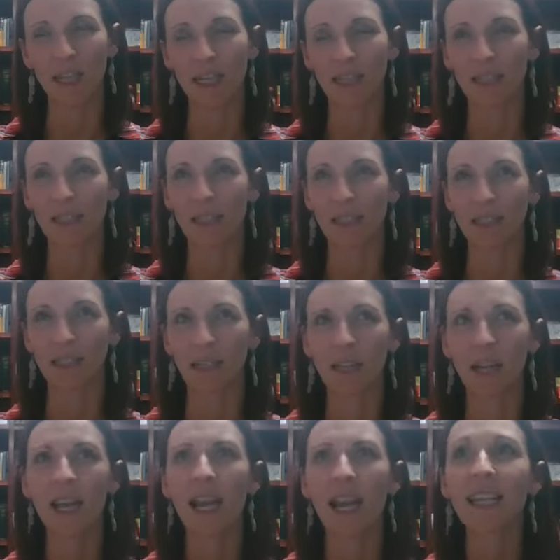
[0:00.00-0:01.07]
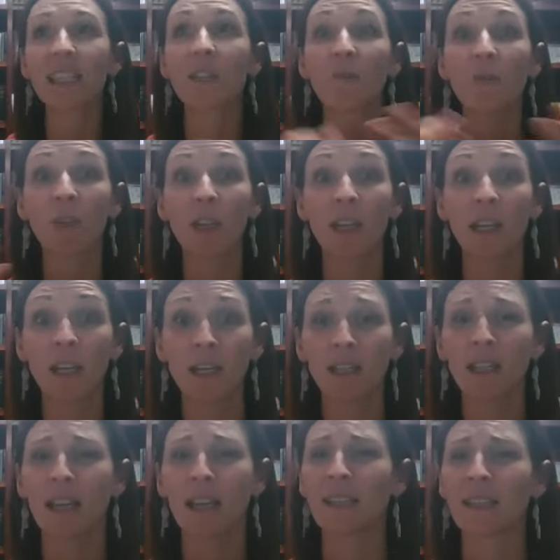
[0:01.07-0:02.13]
things. It's
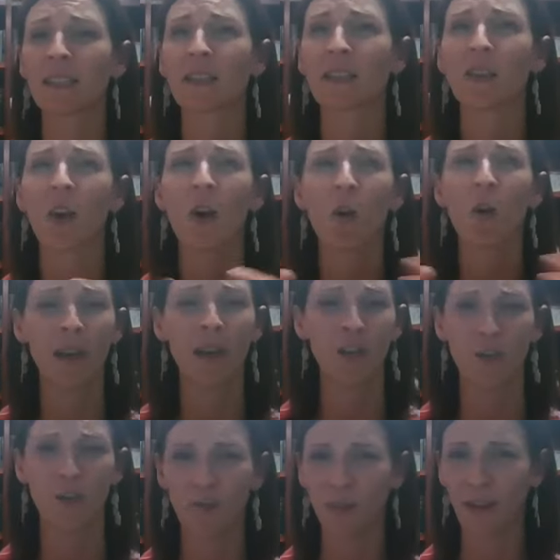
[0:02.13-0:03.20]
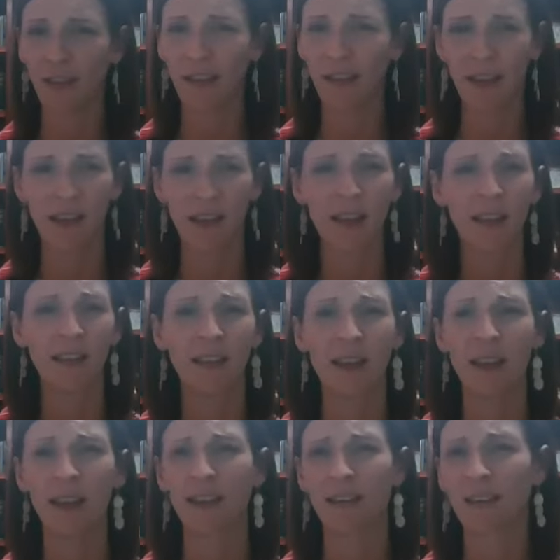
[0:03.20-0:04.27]
freeing. It's so patient friendly.
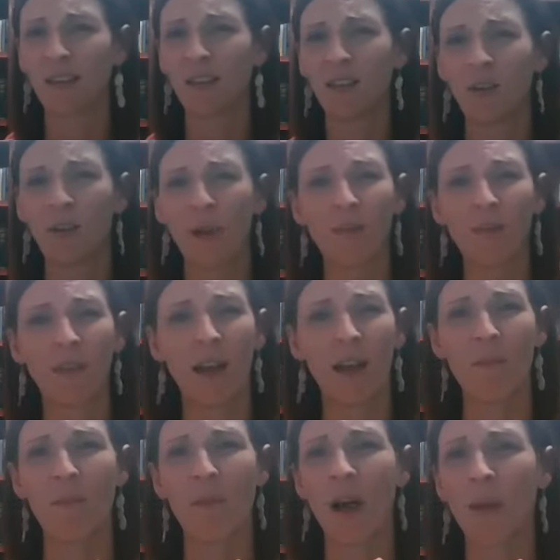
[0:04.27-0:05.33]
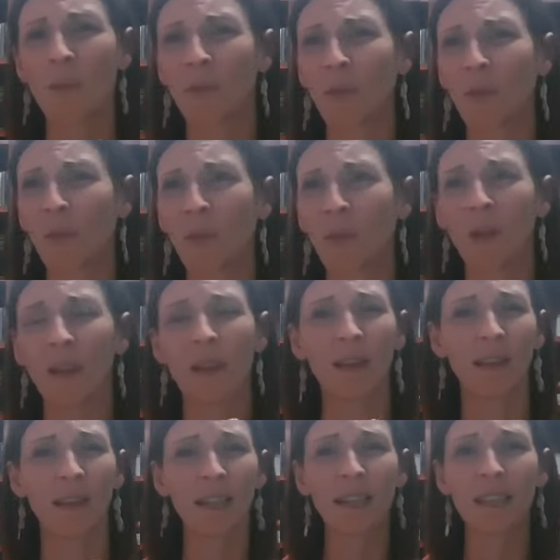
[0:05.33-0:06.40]
Like, I've got moms with 3 young
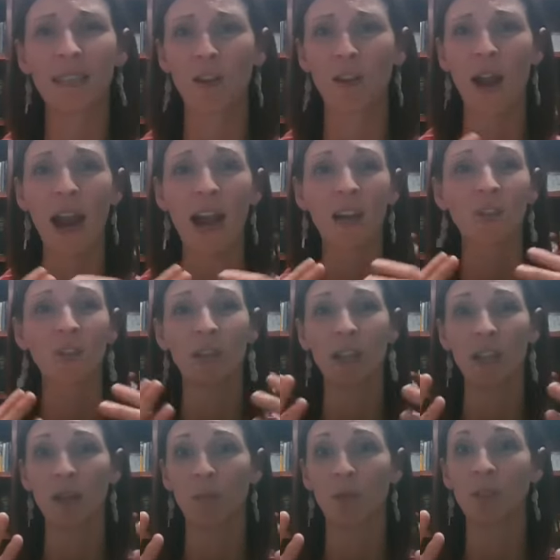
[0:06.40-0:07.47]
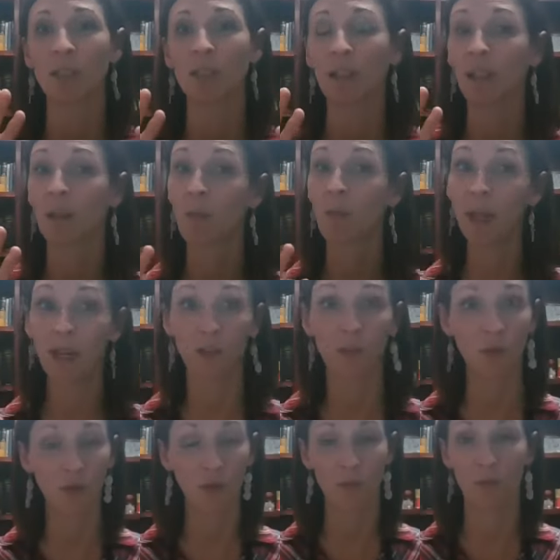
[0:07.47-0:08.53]
kids that are actually able to like make it to an